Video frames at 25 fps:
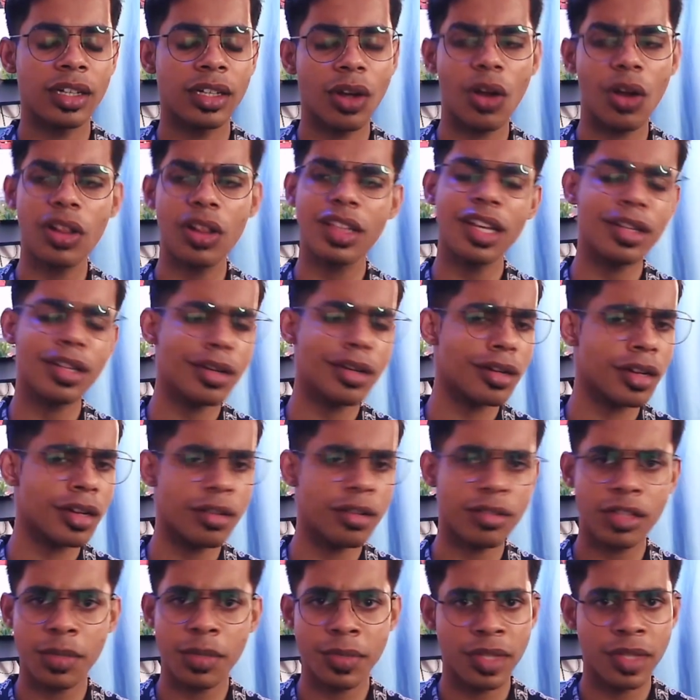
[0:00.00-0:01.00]
all the other
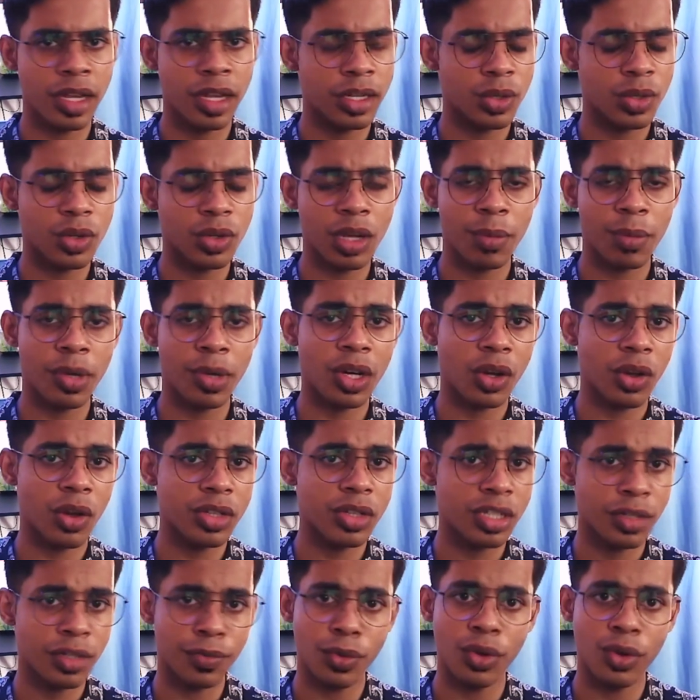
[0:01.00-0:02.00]
concepts that you come across
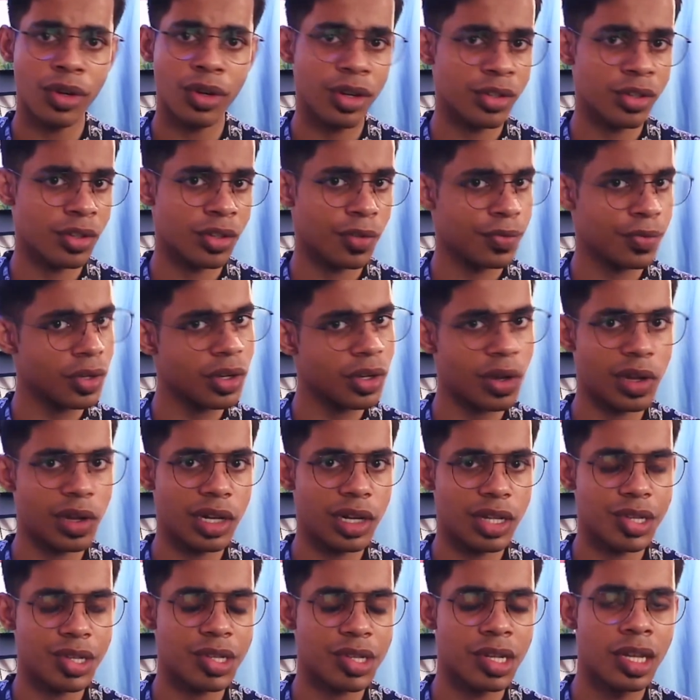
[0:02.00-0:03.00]
in 4 years of your
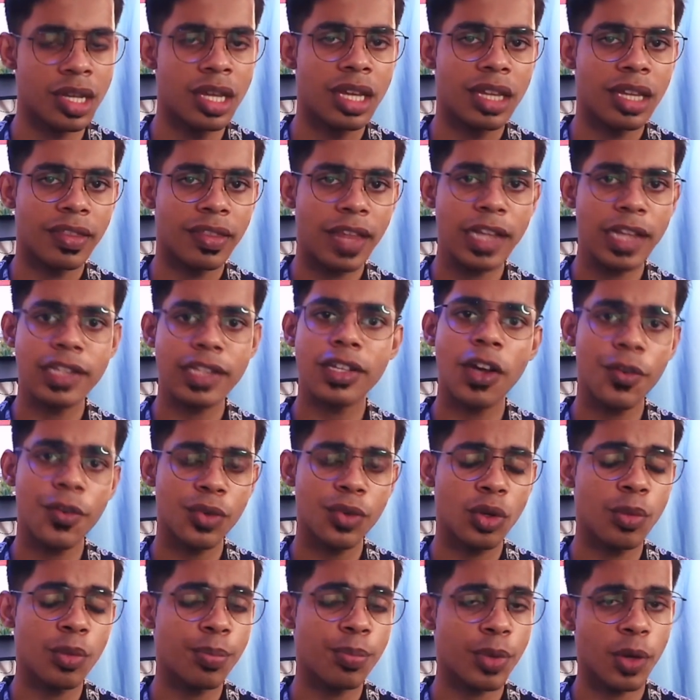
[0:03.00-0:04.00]
college. That's how you
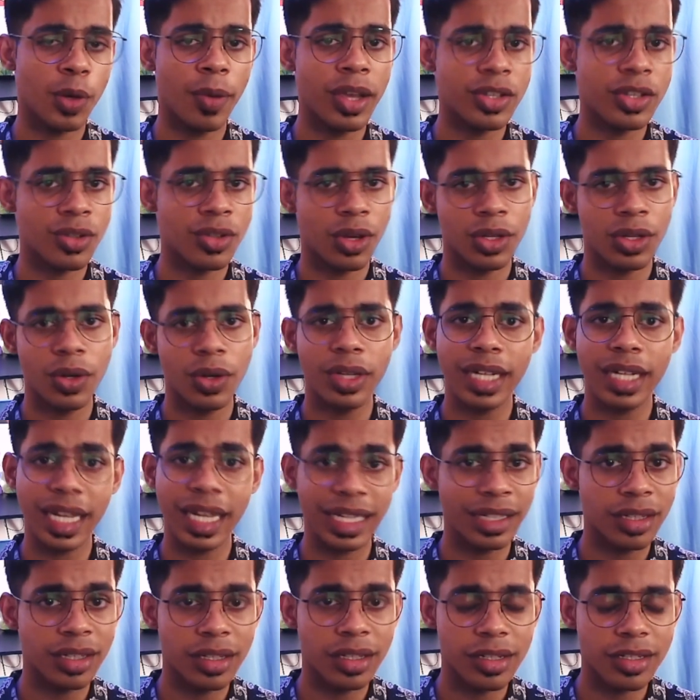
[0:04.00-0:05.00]
improvise on your
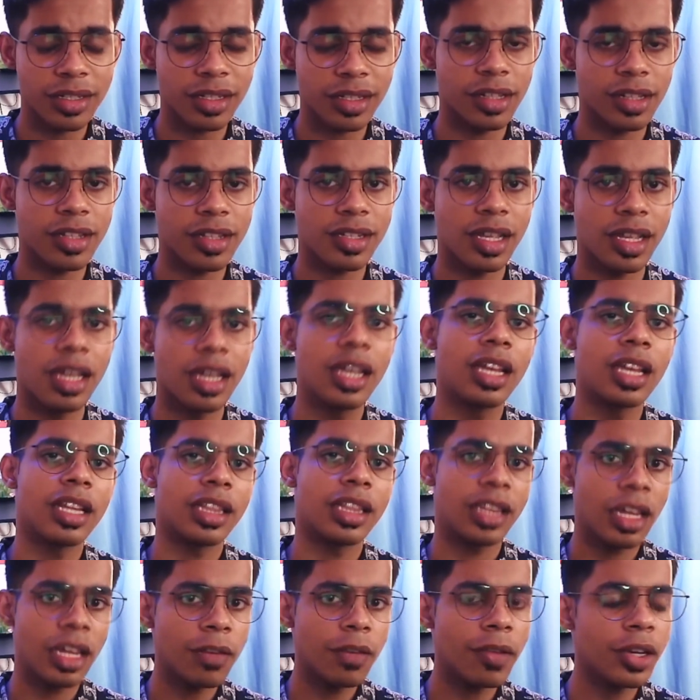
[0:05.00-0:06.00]
technical skills.
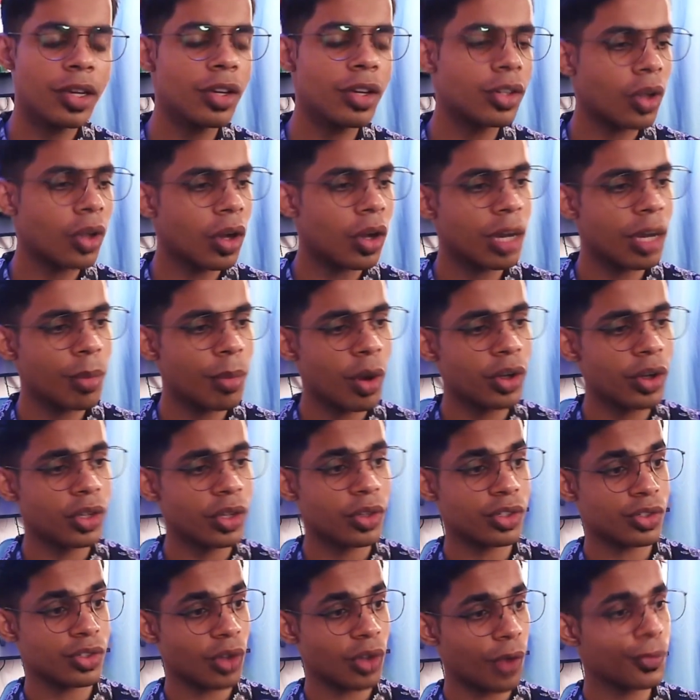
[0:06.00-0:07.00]
Then when you talk about your
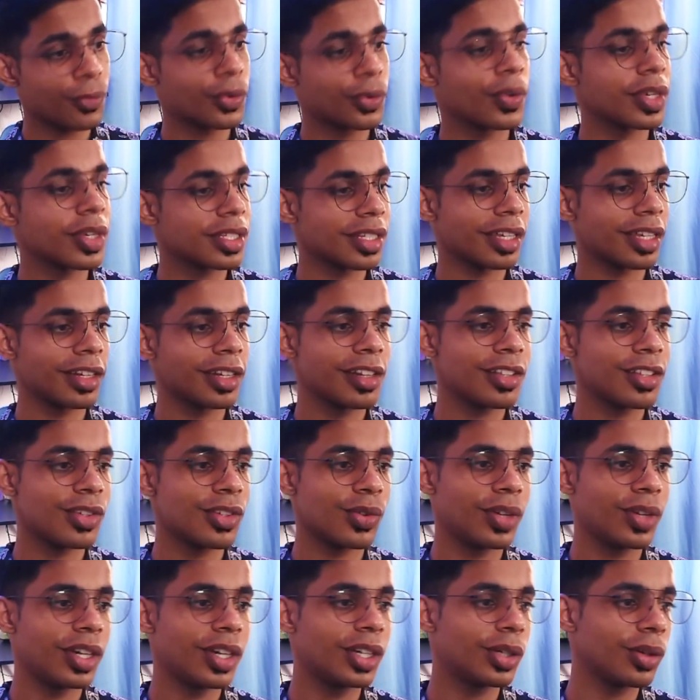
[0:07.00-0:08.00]
software skills, you
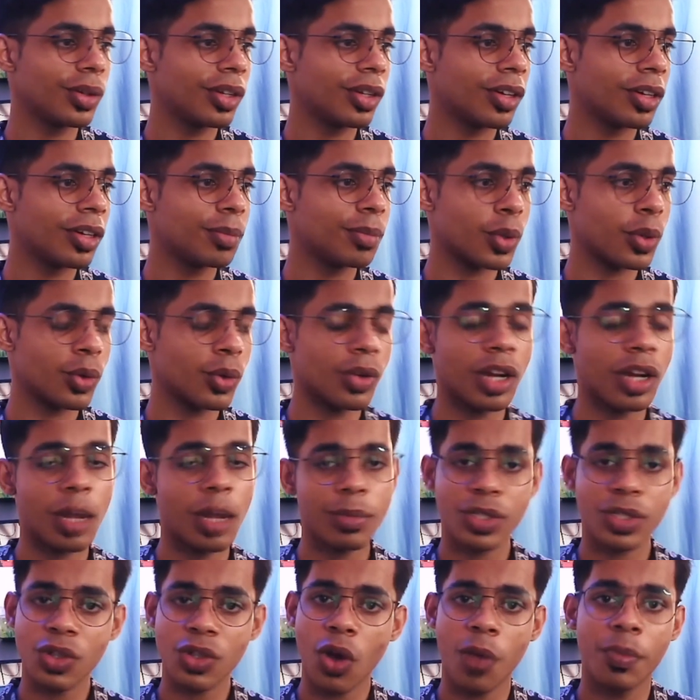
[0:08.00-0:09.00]
need to learn
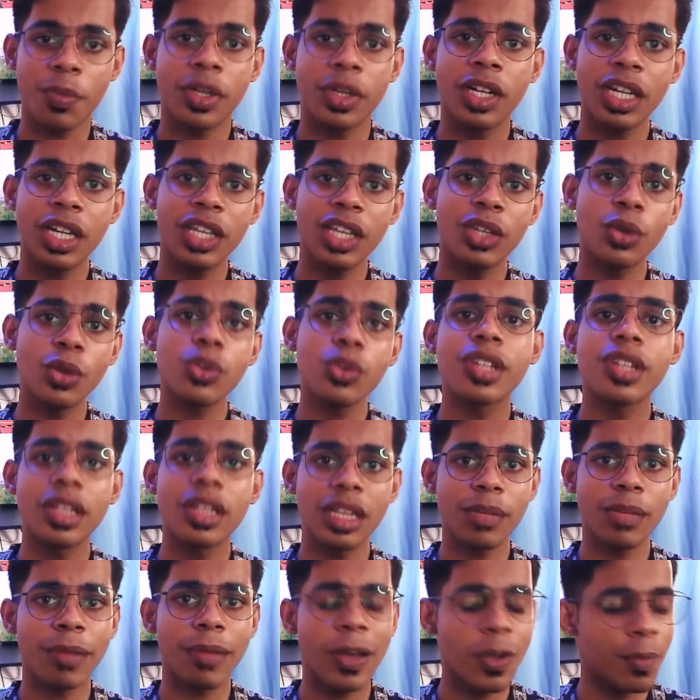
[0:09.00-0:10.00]
programs commonly used in
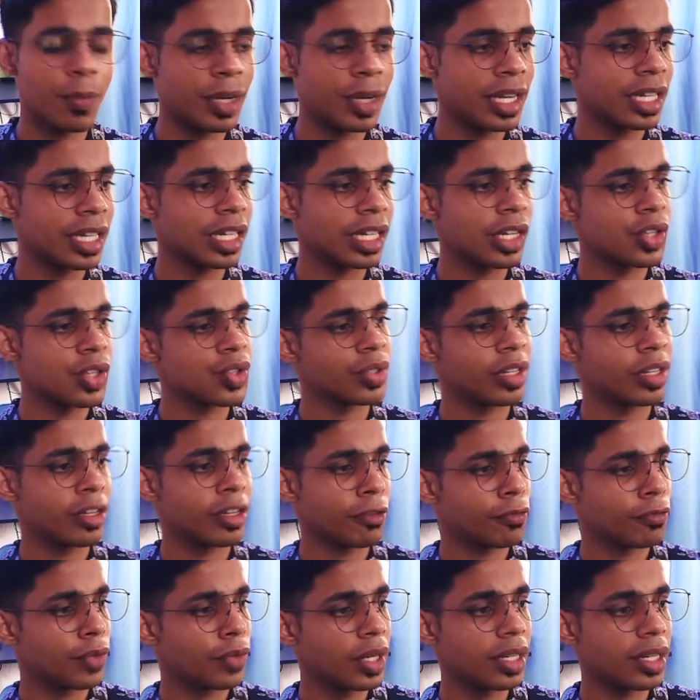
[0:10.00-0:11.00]
the biomedical engineering
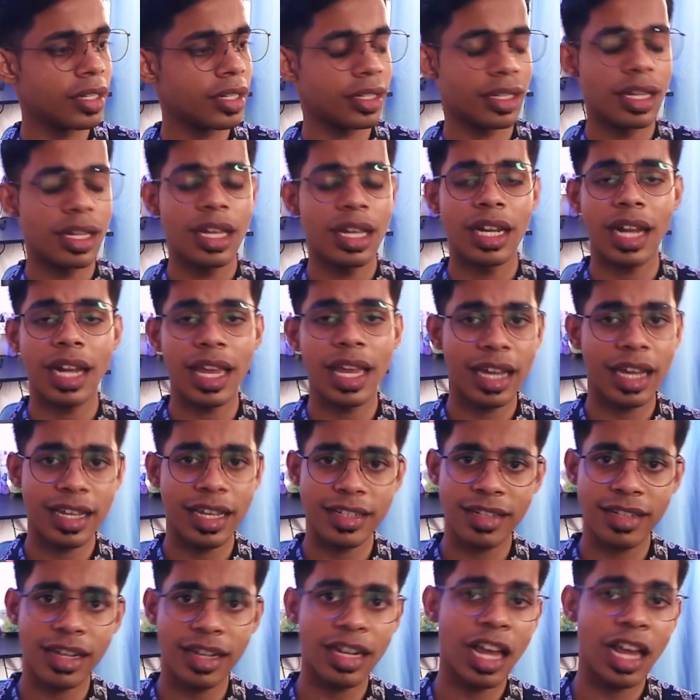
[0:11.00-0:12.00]
field. Like I
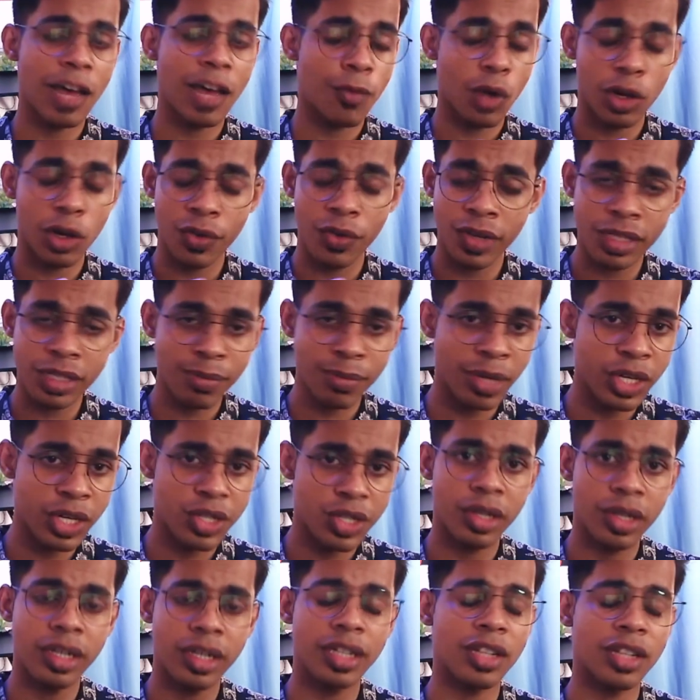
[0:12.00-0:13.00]
said, I've always
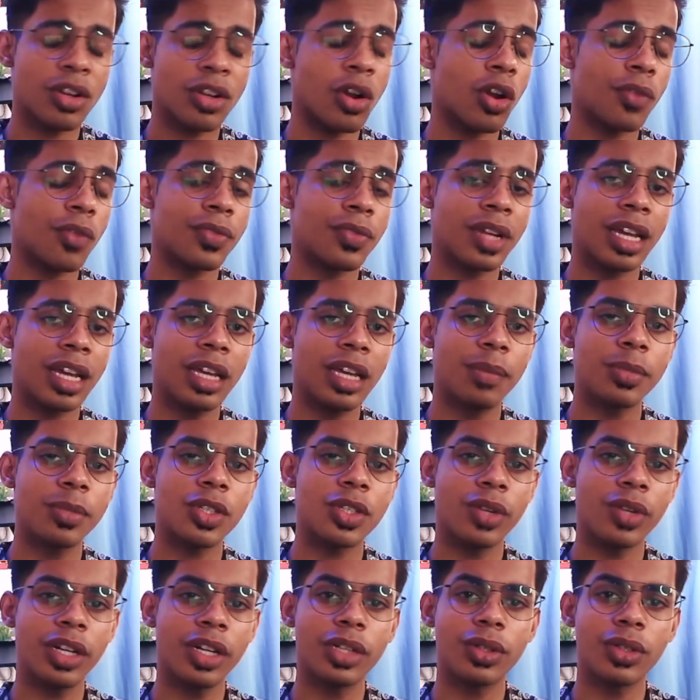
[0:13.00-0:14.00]
mentioned it a lot of times.
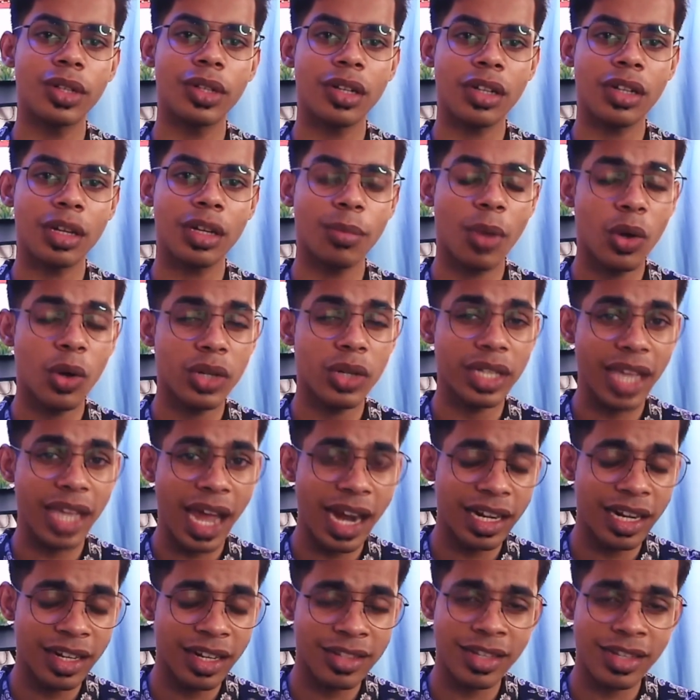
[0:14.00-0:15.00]
You need to learn about
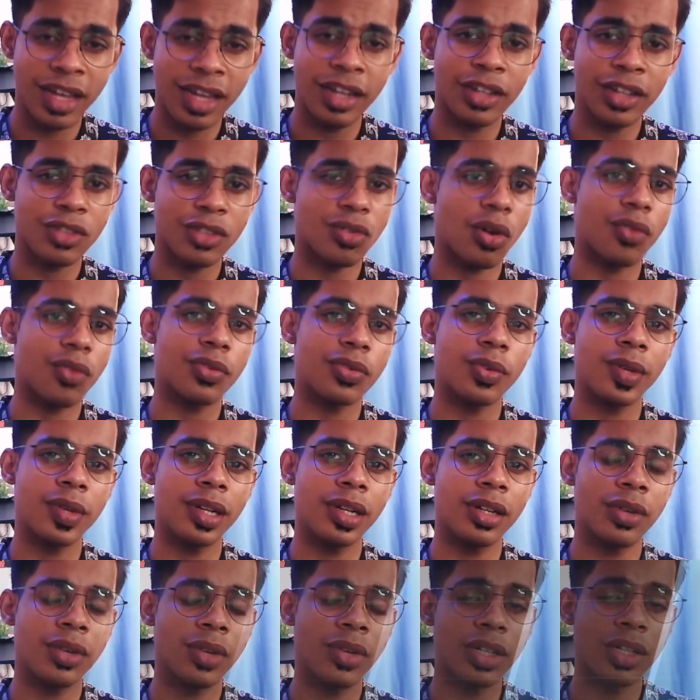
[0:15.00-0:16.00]
CAD designing software,
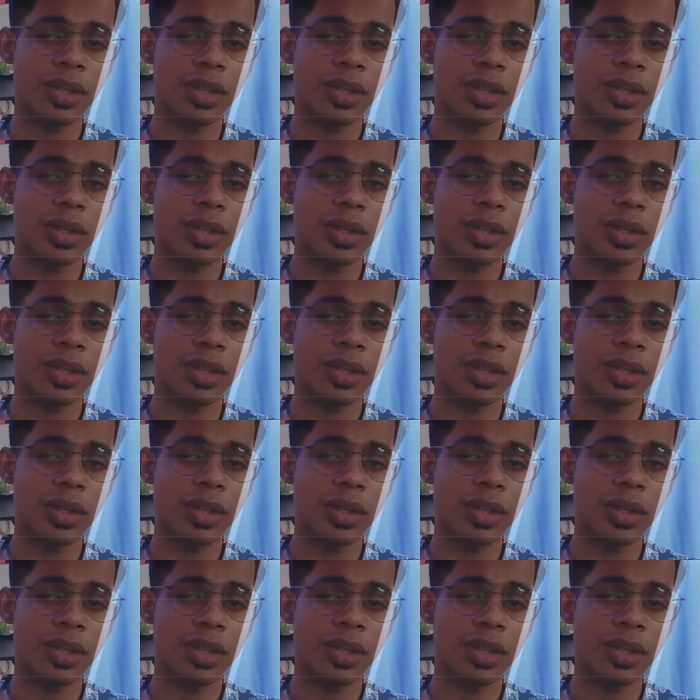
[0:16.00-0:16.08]
you need to